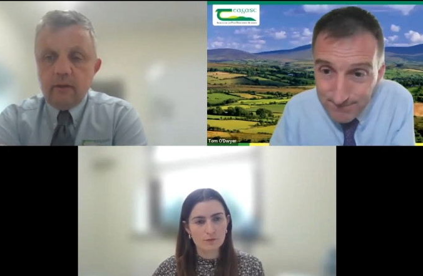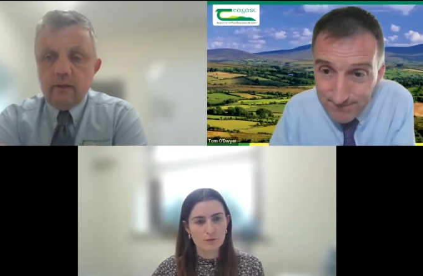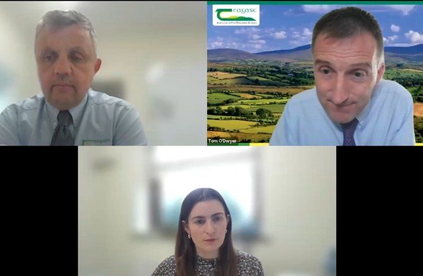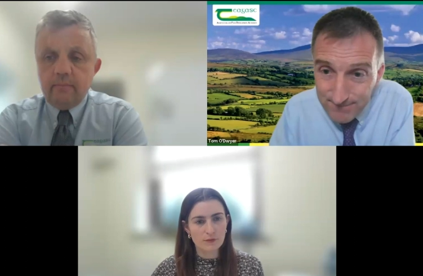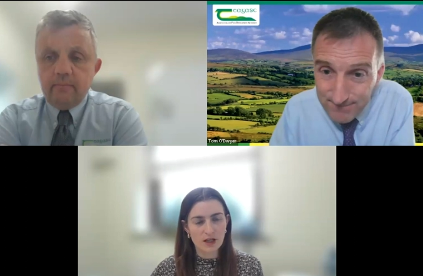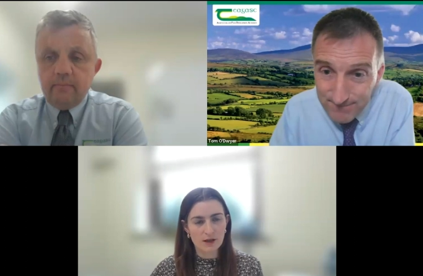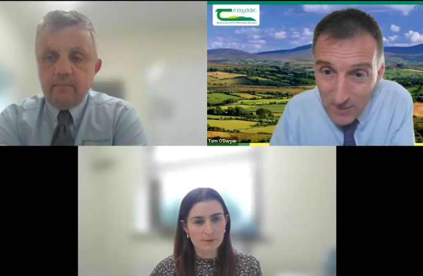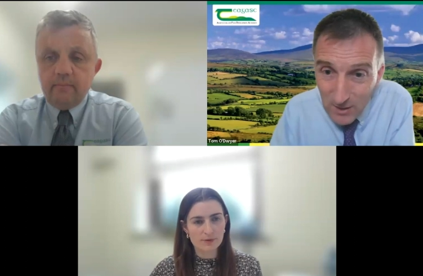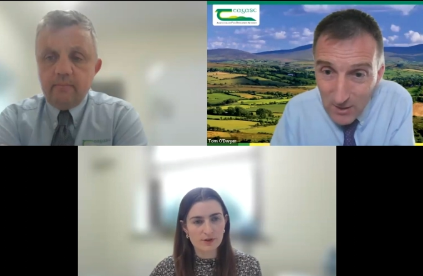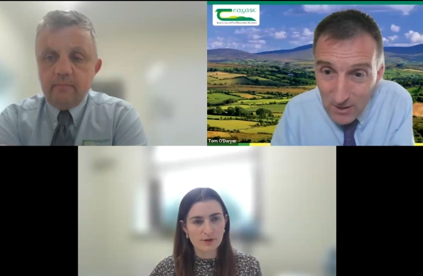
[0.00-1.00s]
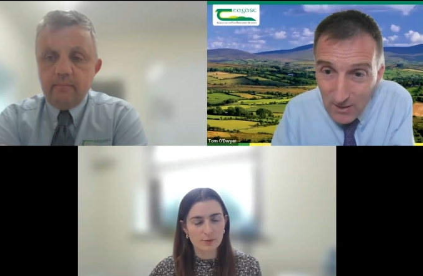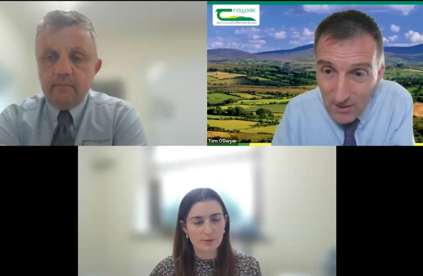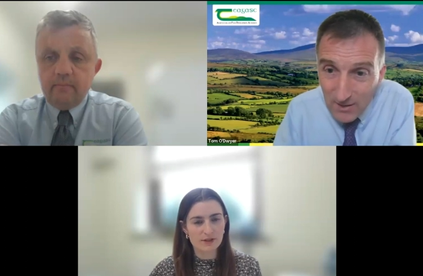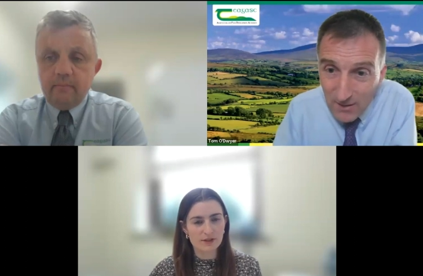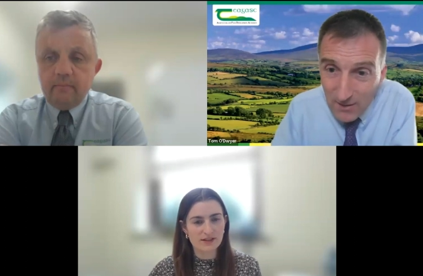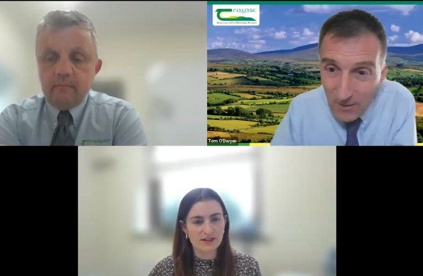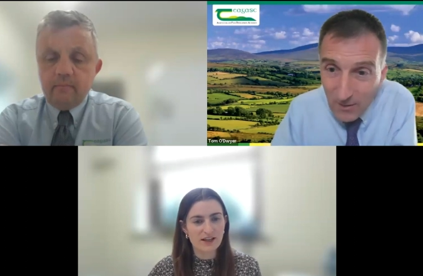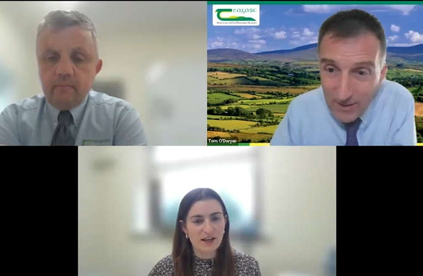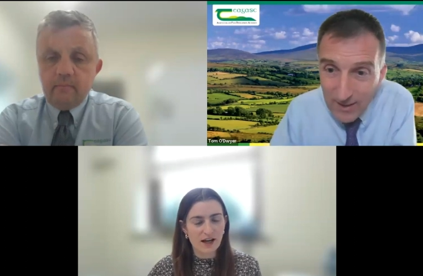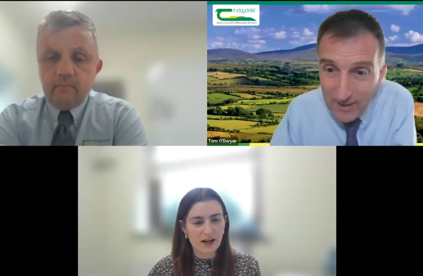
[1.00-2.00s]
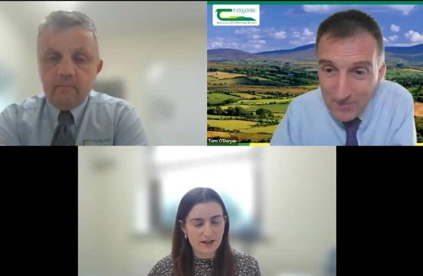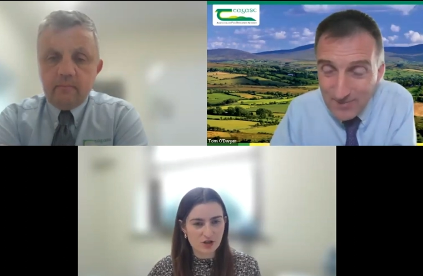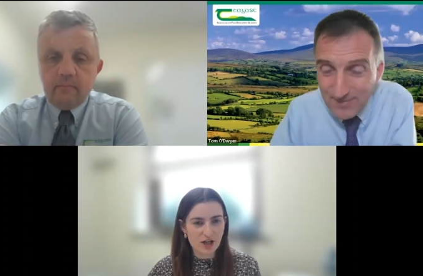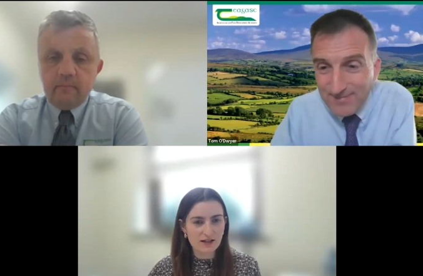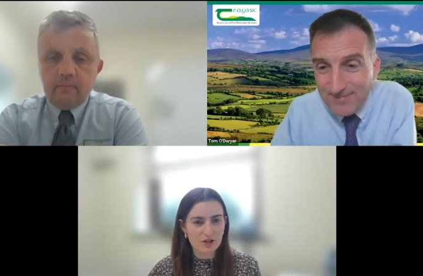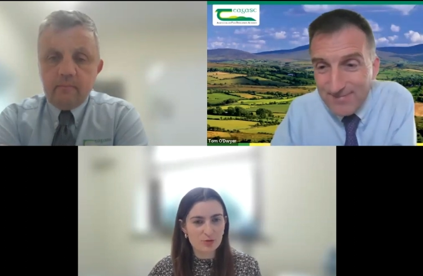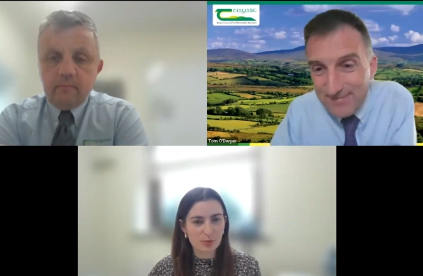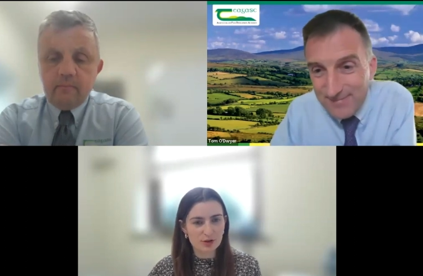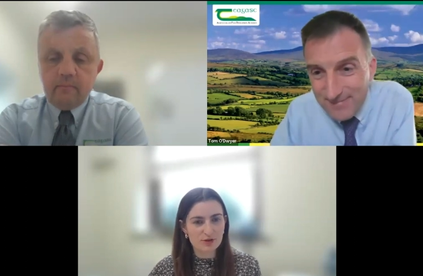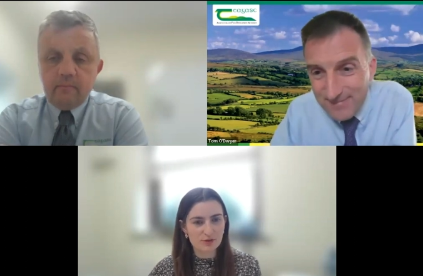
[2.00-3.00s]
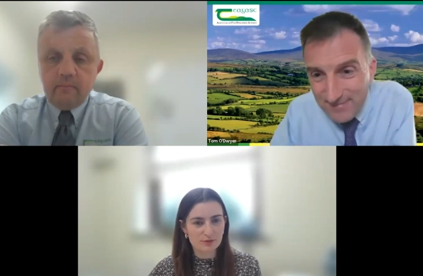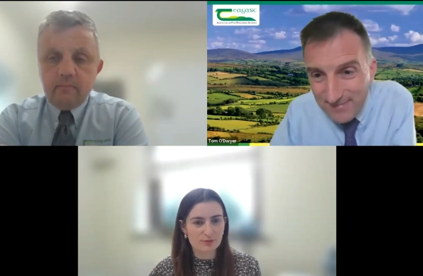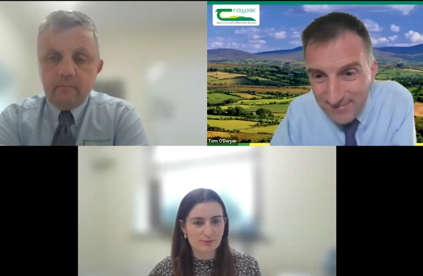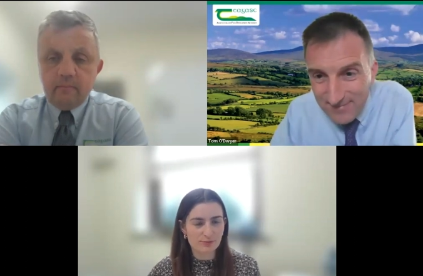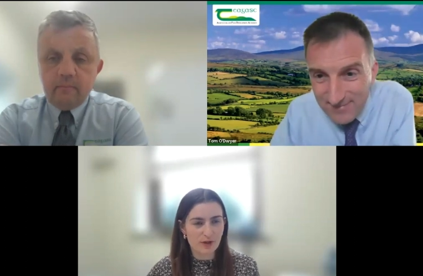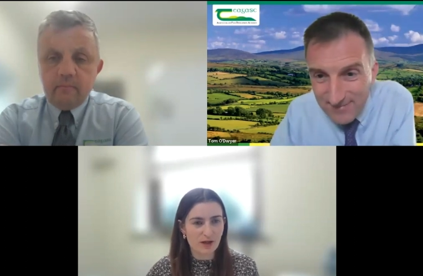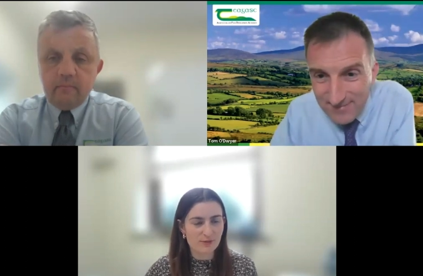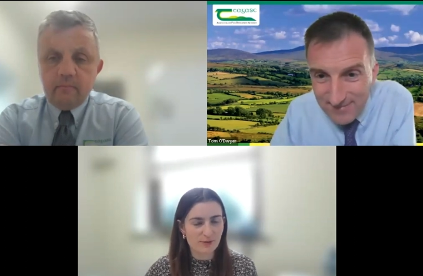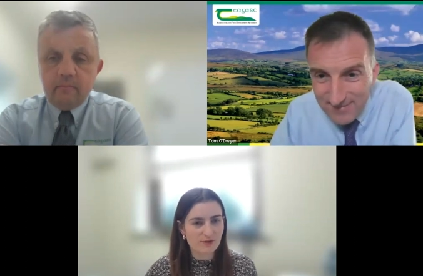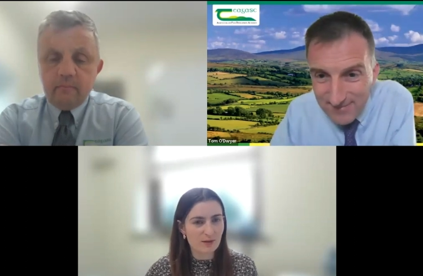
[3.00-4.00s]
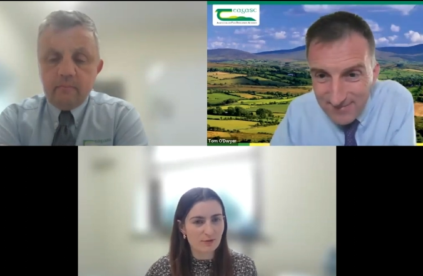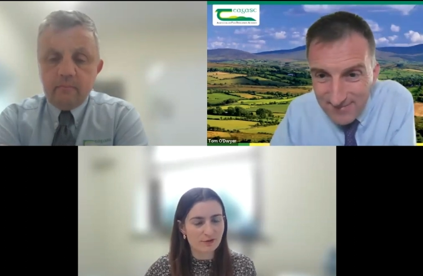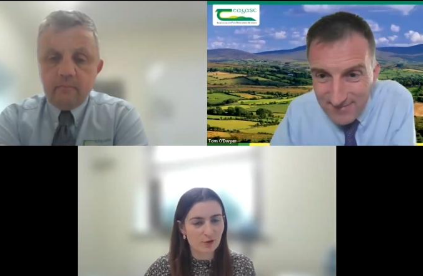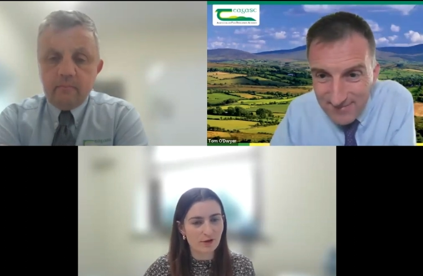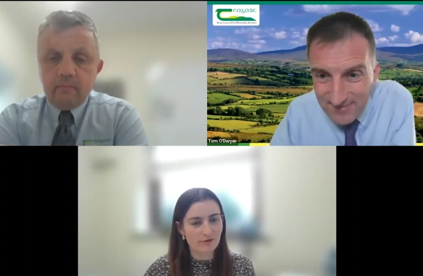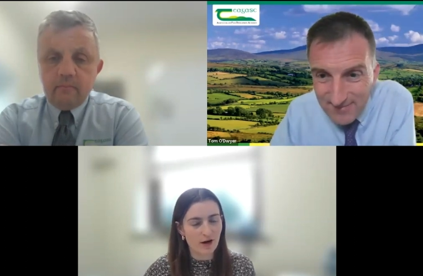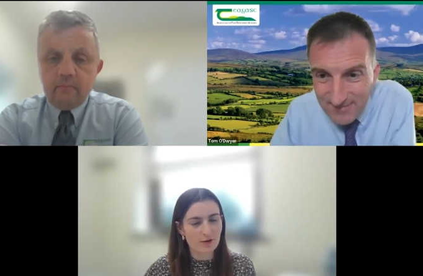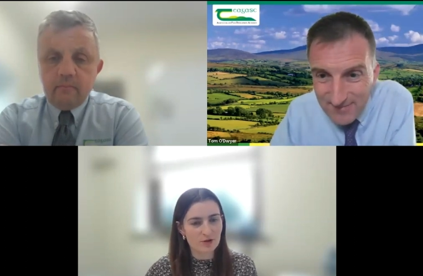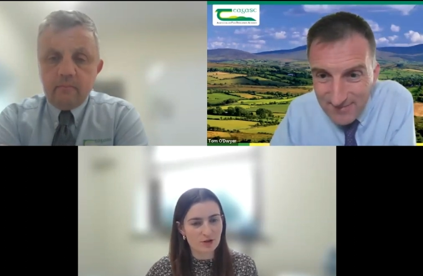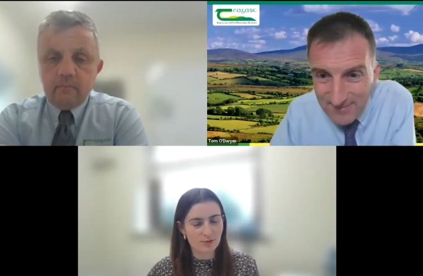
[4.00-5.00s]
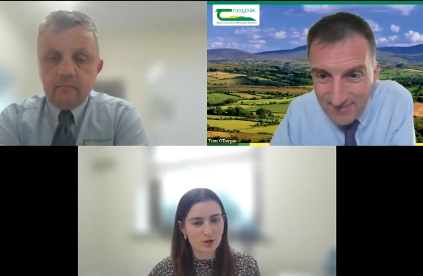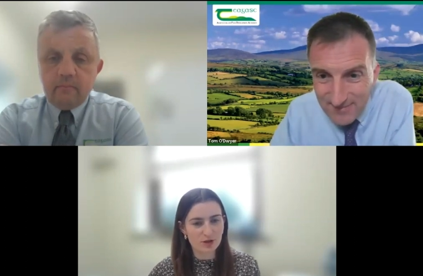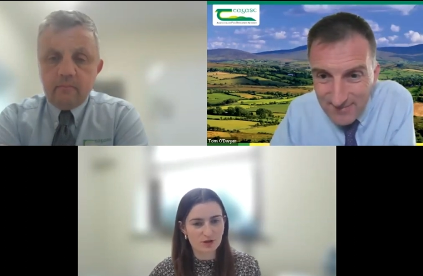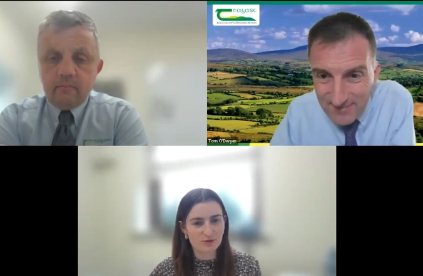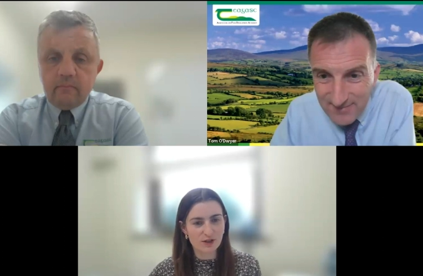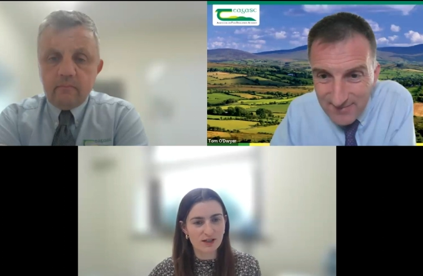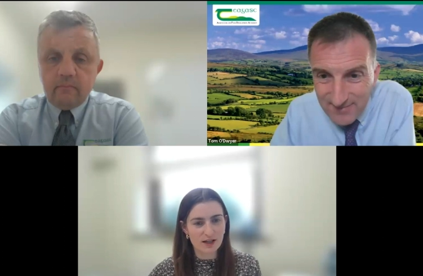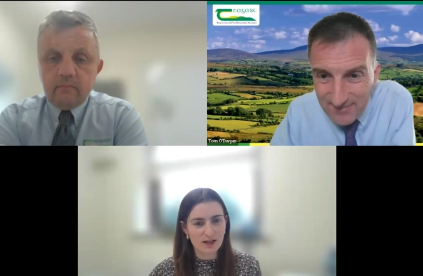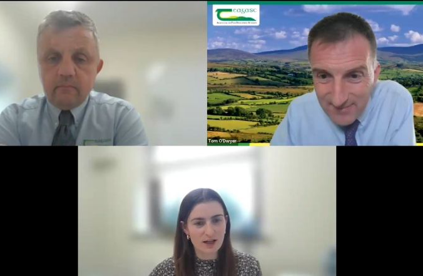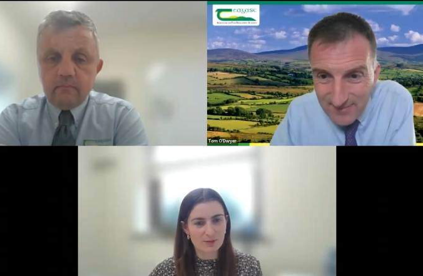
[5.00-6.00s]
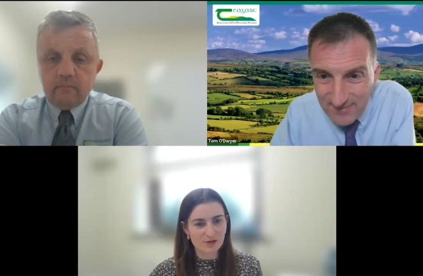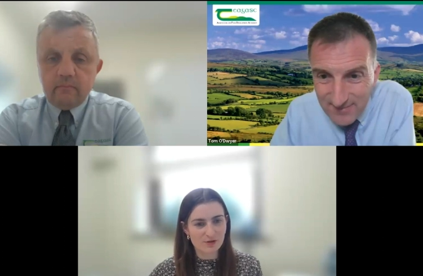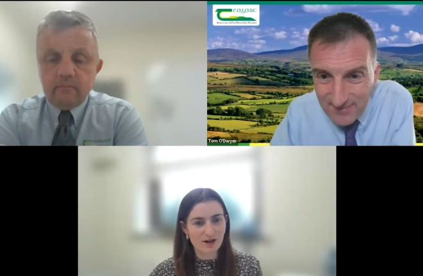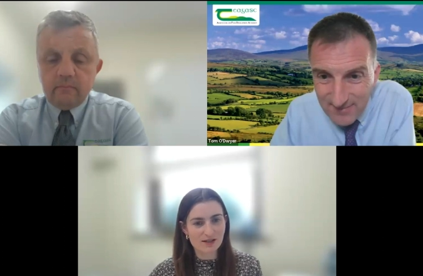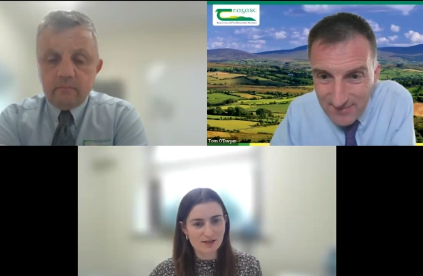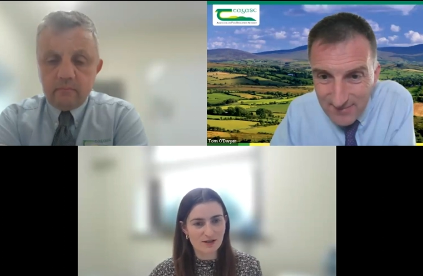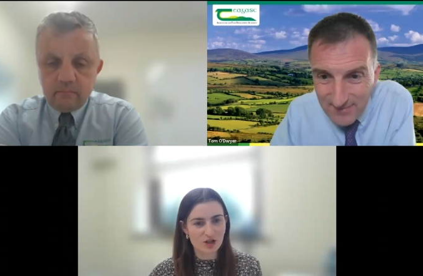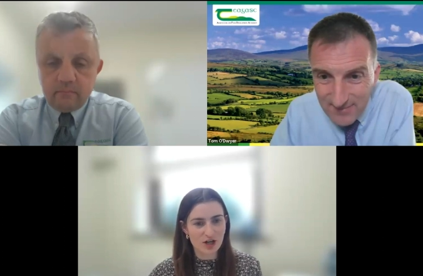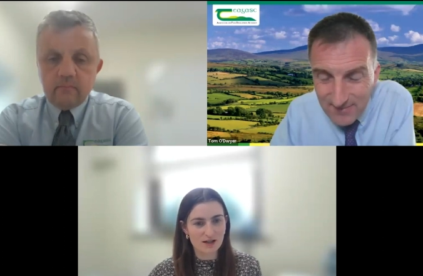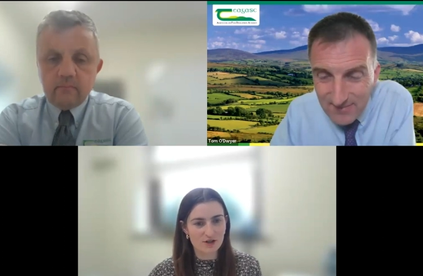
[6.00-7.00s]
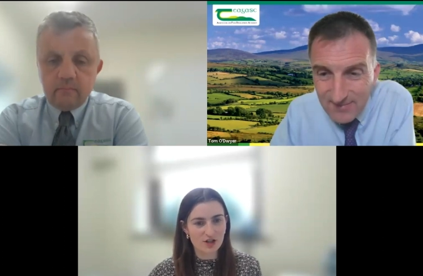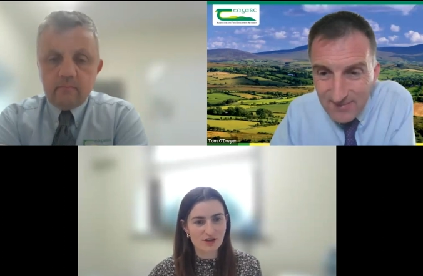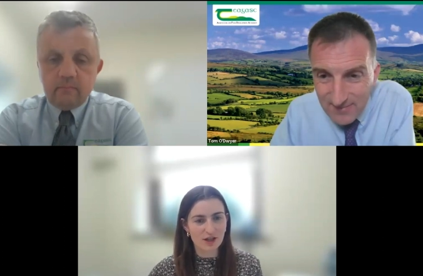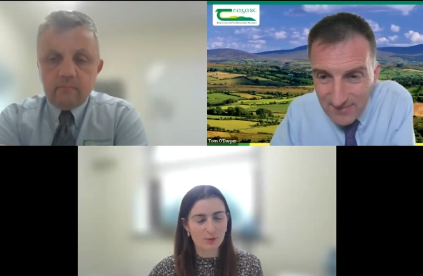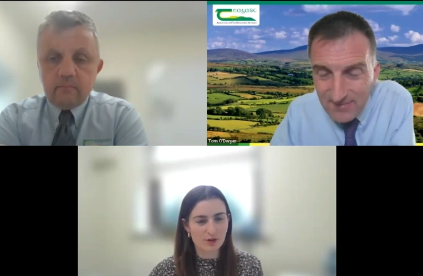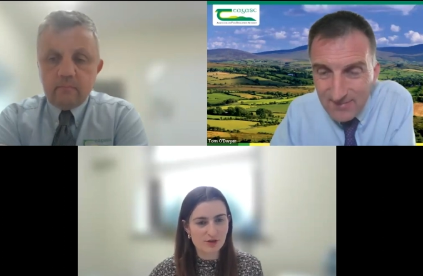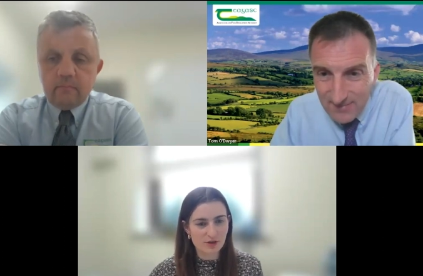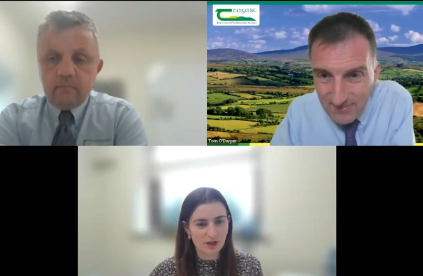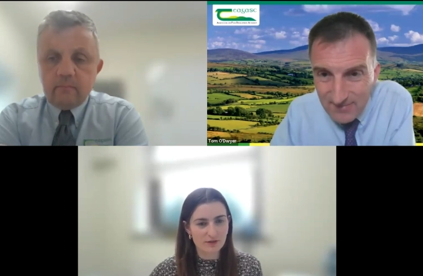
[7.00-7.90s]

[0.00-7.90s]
Speaker 1: Yeah. Yeah. So it's okay. a, a, challenge, but as we've seen before, farmers are more than willing and able to rise to the challenge, I think, once they're